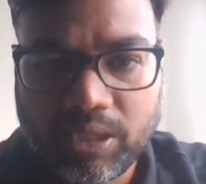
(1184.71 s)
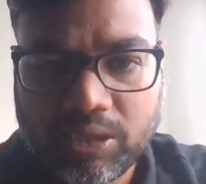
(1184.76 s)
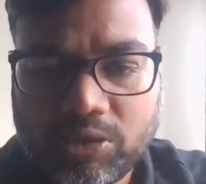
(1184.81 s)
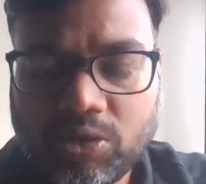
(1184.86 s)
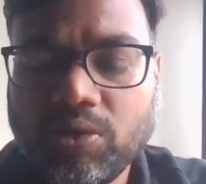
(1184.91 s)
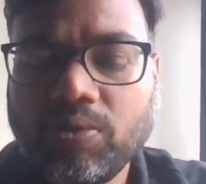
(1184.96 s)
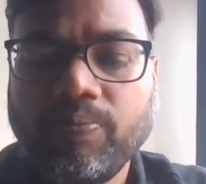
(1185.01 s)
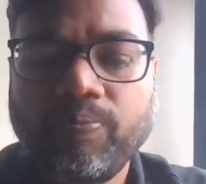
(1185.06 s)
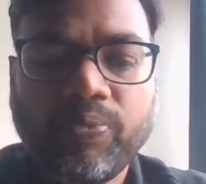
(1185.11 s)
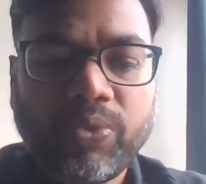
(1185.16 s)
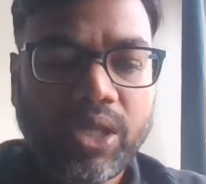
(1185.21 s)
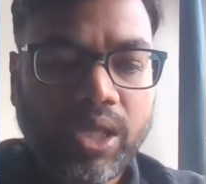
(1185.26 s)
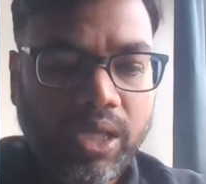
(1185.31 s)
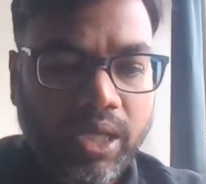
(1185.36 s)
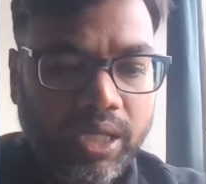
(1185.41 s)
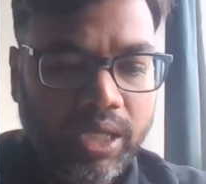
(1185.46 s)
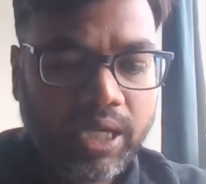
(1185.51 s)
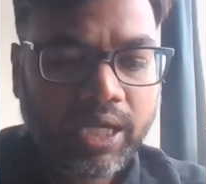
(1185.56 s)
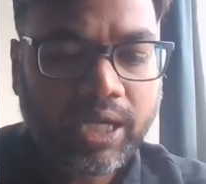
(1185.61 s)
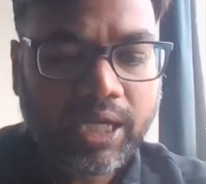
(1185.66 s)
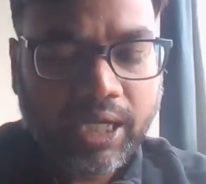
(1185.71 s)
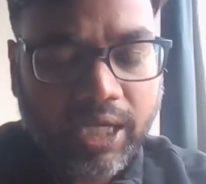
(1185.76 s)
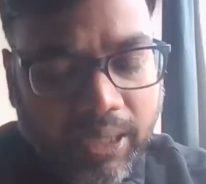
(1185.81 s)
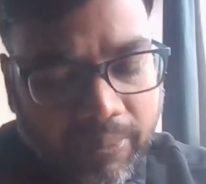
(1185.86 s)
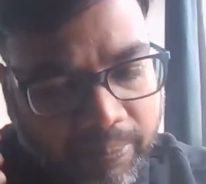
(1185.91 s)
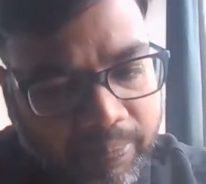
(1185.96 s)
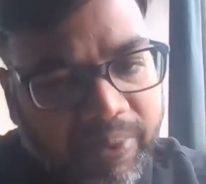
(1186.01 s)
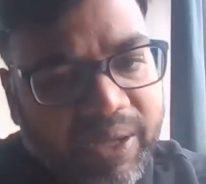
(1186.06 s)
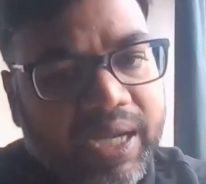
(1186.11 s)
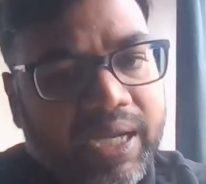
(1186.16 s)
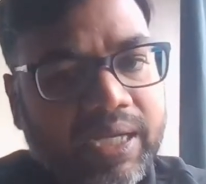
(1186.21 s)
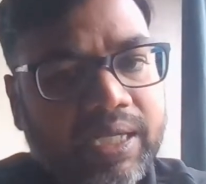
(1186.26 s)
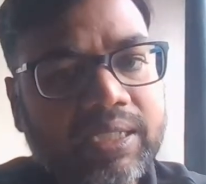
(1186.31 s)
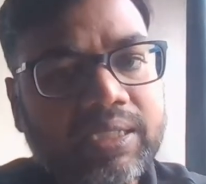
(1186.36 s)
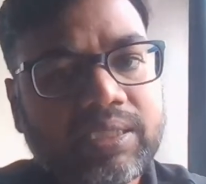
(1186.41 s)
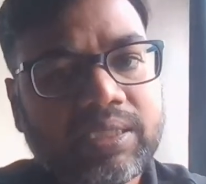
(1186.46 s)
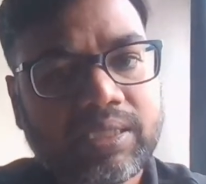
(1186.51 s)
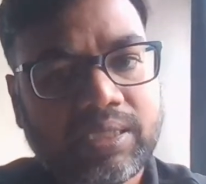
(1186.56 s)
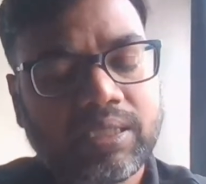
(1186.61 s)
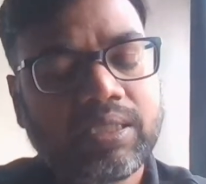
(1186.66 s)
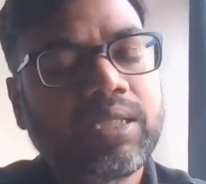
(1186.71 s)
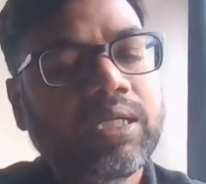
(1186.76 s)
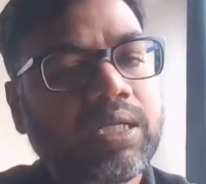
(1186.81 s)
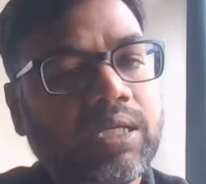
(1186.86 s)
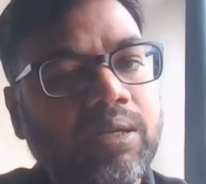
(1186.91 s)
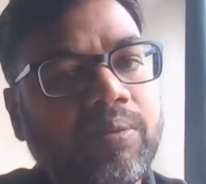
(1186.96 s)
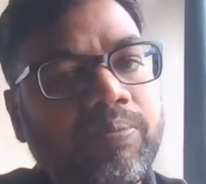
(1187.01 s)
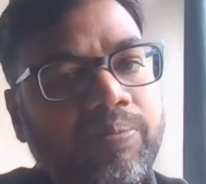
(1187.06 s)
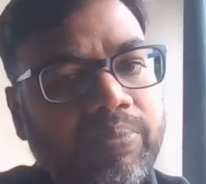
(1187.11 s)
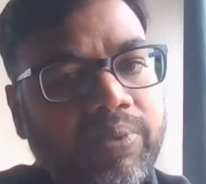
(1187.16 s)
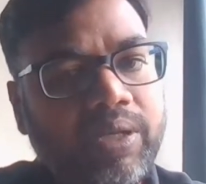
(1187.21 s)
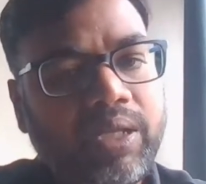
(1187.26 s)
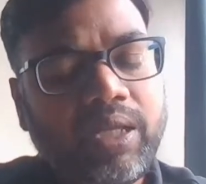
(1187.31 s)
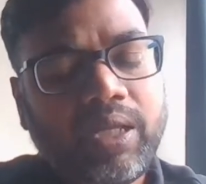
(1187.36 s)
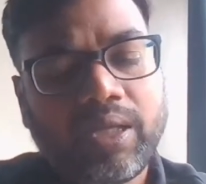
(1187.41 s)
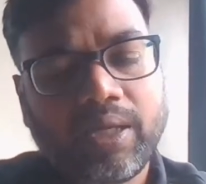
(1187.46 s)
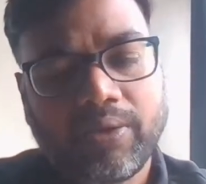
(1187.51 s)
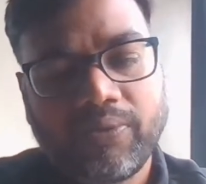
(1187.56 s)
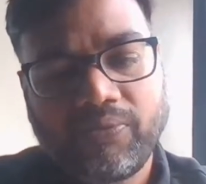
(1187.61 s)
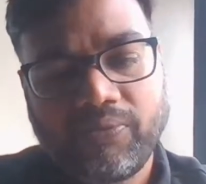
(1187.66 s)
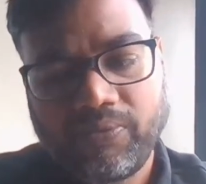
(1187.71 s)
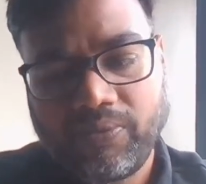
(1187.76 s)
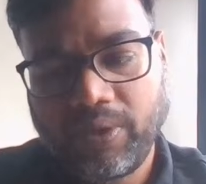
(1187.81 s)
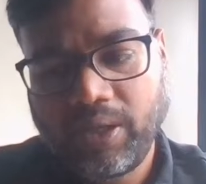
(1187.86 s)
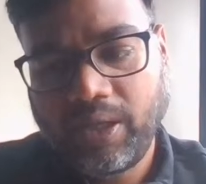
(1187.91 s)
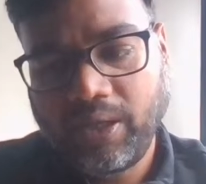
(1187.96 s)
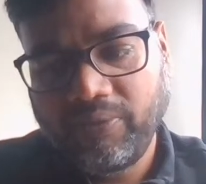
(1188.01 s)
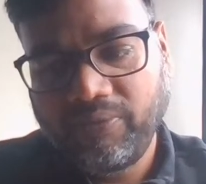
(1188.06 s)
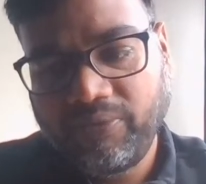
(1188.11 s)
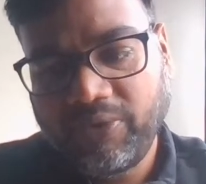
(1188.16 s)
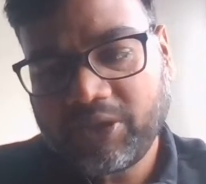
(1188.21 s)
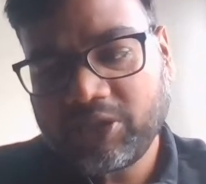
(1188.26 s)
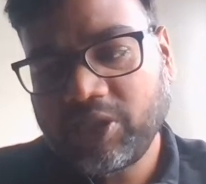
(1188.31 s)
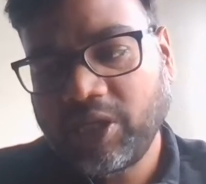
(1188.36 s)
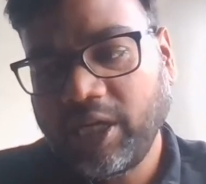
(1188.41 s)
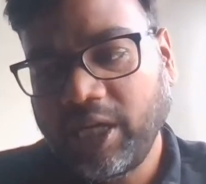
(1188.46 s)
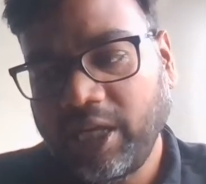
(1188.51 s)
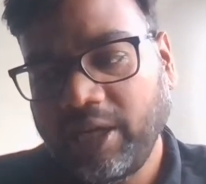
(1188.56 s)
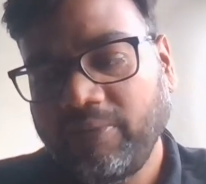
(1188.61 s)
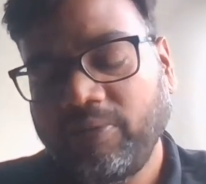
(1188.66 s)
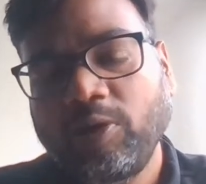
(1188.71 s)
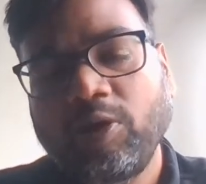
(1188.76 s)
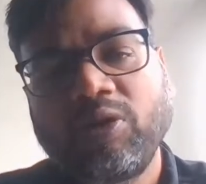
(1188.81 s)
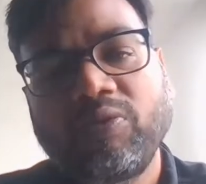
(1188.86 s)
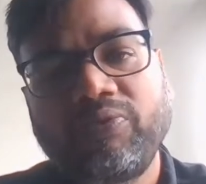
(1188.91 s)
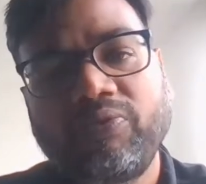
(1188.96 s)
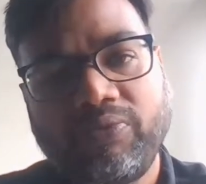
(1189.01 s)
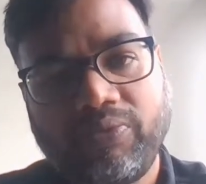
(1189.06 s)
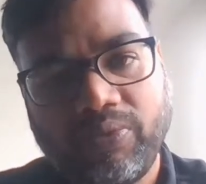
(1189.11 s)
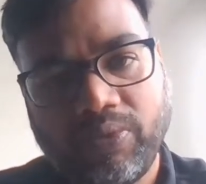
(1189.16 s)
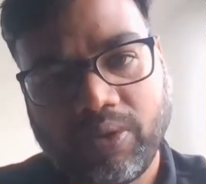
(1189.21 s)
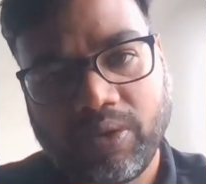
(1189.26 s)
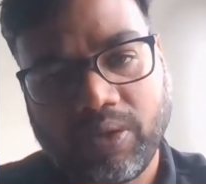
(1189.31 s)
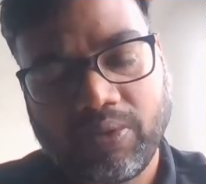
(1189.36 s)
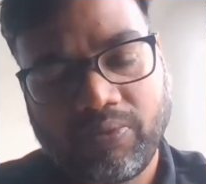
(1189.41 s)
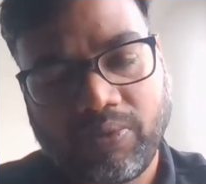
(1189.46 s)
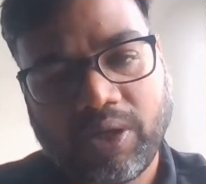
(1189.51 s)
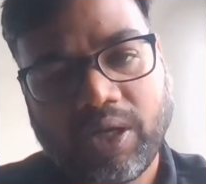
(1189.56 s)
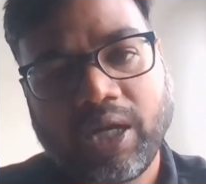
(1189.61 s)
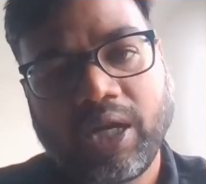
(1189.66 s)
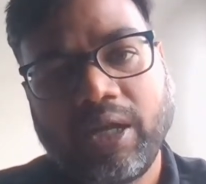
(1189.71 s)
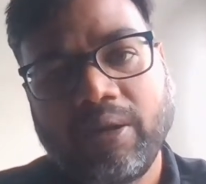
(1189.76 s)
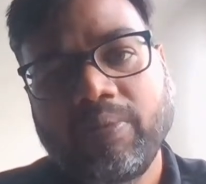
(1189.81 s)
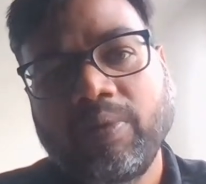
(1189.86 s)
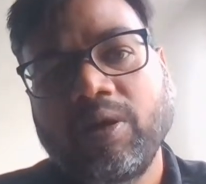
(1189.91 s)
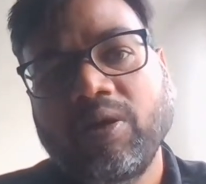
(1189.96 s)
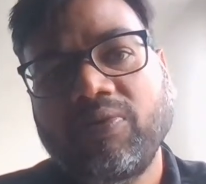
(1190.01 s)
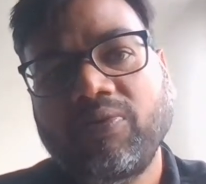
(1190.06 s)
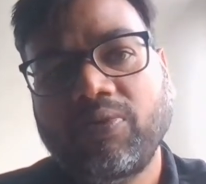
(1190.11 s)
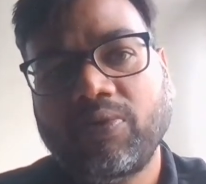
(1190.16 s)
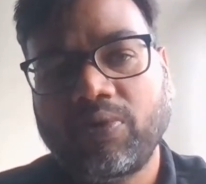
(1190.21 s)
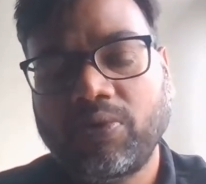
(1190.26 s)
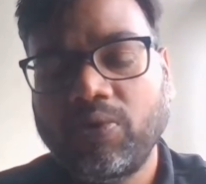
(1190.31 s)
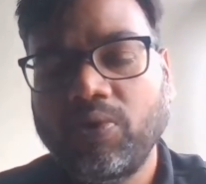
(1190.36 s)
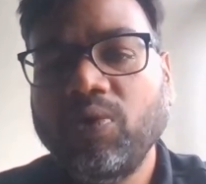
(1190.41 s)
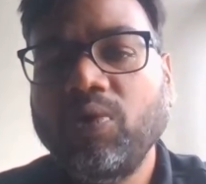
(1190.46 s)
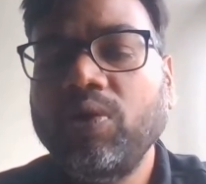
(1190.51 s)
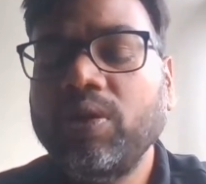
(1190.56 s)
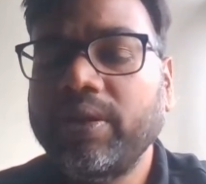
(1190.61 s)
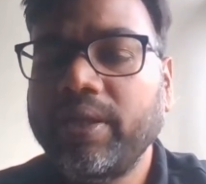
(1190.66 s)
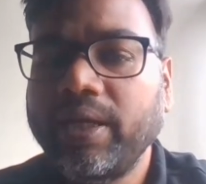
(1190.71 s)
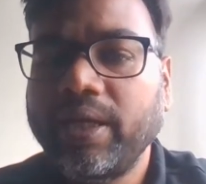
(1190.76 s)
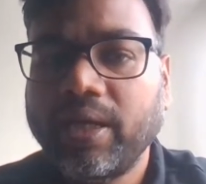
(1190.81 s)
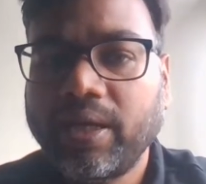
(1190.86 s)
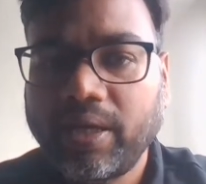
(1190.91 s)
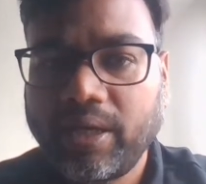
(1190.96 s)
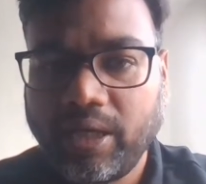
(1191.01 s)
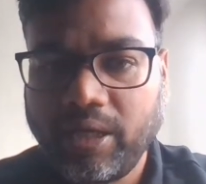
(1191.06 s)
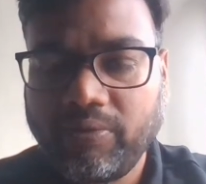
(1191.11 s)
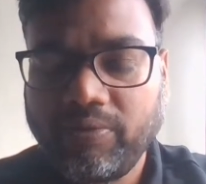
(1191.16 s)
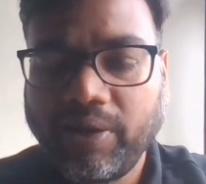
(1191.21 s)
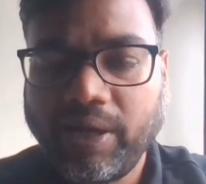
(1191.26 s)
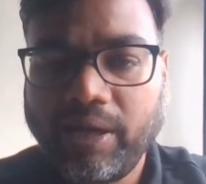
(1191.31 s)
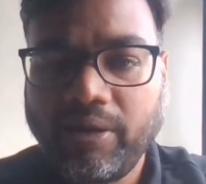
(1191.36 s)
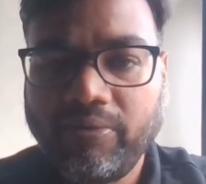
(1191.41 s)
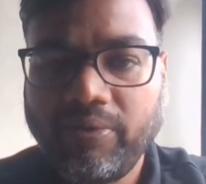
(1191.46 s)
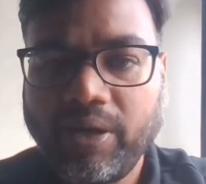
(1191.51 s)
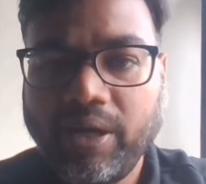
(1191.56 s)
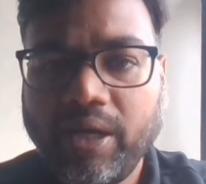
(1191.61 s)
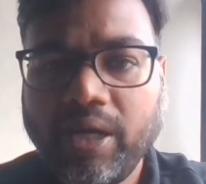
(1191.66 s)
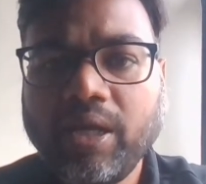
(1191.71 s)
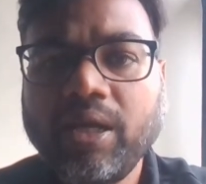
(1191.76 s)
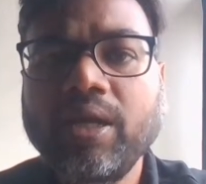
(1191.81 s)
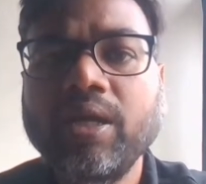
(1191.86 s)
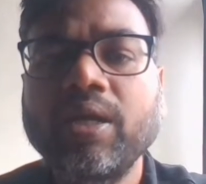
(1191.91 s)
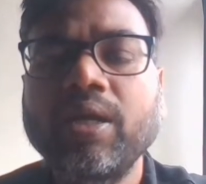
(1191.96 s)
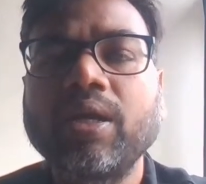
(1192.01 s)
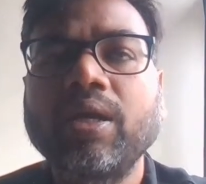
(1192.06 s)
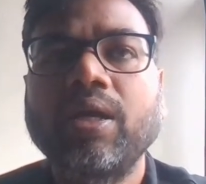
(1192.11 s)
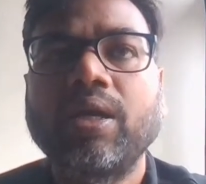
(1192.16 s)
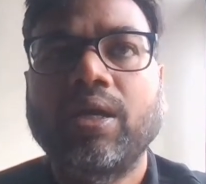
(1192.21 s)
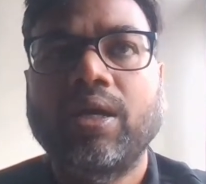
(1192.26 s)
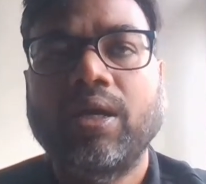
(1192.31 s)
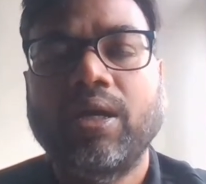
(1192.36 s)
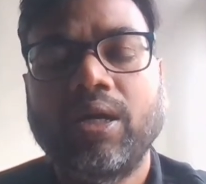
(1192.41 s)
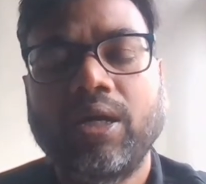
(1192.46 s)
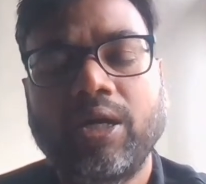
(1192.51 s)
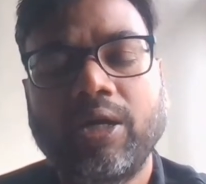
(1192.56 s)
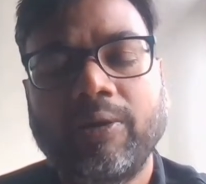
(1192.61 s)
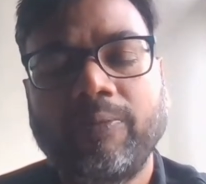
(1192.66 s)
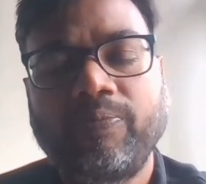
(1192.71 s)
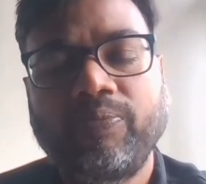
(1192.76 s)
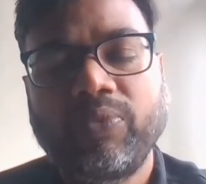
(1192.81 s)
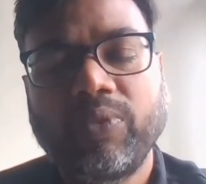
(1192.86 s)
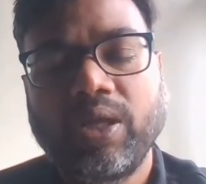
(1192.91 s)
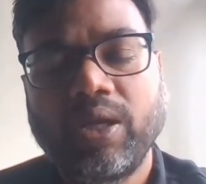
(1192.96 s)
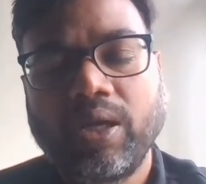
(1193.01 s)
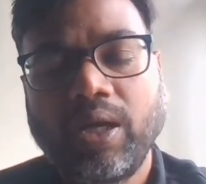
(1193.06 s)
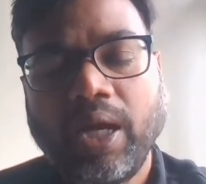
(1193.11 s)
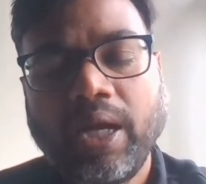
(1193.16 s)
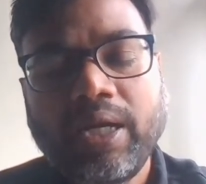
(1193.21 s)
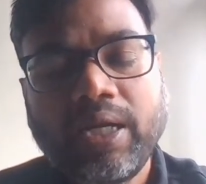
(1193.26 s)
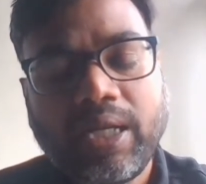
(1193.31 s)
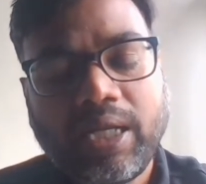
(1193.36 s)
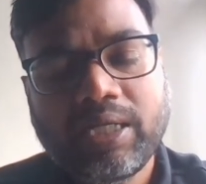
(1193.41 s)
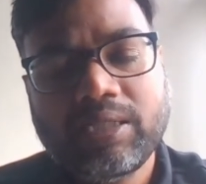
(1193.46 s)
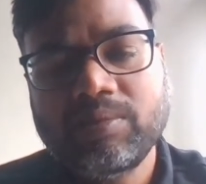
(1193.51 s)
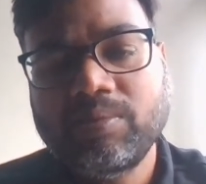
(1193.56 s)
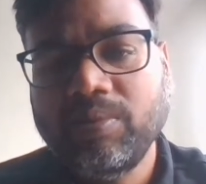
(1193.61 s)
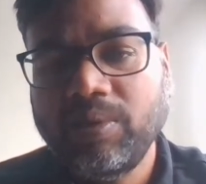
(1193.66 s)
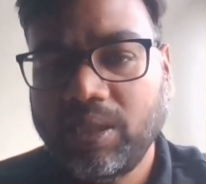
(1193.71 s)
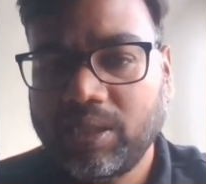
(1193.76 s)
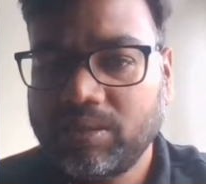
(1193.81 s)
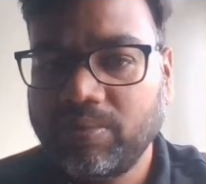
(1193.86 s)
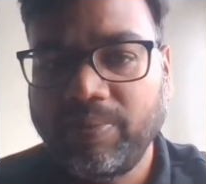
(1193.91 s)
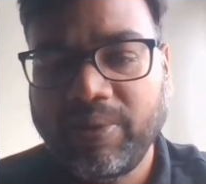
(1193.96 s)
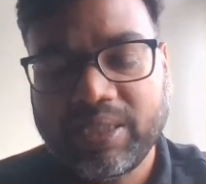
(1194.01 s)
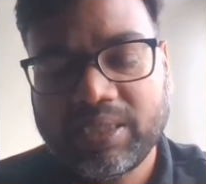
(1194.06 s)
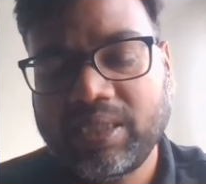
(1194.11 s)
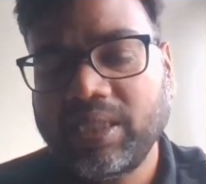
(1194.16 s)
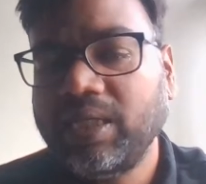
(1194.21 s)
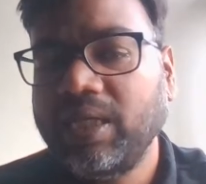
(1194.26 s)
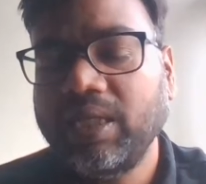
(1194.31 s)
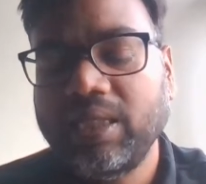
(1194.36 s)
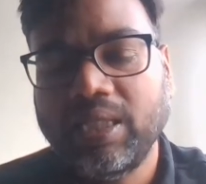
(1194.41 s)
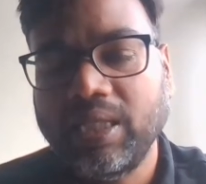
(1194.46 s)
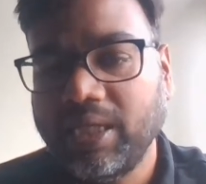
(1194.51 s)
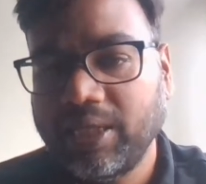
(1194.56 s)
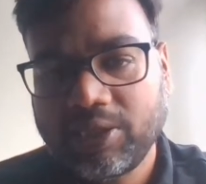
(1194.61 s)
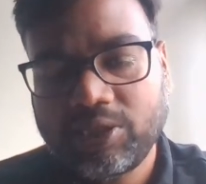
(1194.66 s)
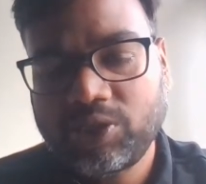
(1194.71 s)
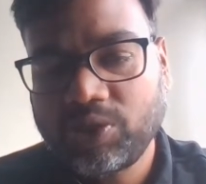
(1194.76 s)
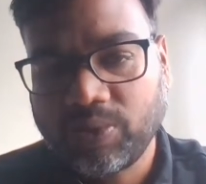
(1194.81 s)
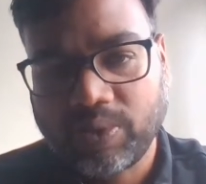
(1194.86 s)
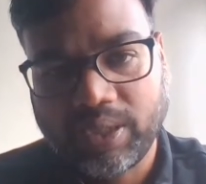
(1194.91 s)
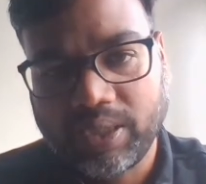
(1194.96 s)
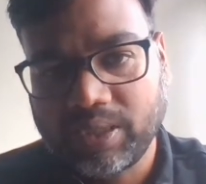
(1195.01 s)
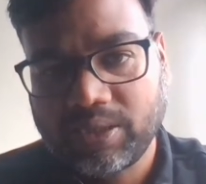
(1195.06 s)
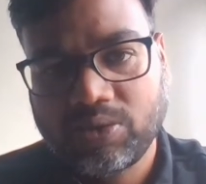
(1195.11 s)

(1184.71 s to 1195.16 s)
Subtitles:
So it depends the company in which level of what level of role they are evaluating, and it's basically their choice.